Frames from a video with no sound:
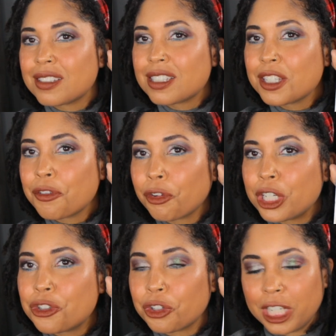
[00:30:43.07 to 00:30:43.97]

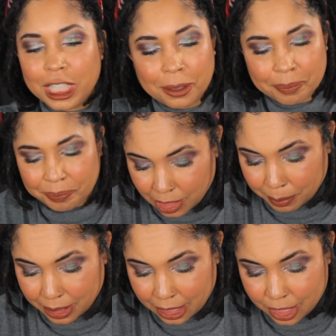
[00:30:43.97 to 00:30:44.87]
Slivery Dream.
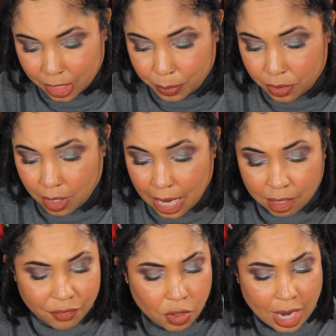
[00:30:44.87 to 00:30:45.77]
Talk about that chicken was hard. I
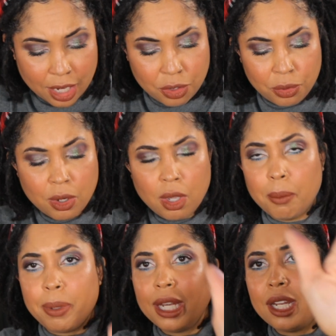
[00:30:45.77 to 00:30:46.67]
don't even know how you
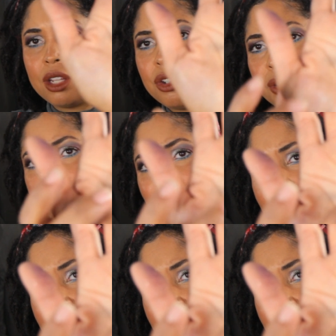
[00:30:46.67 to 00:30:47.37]
bit it and you don't have any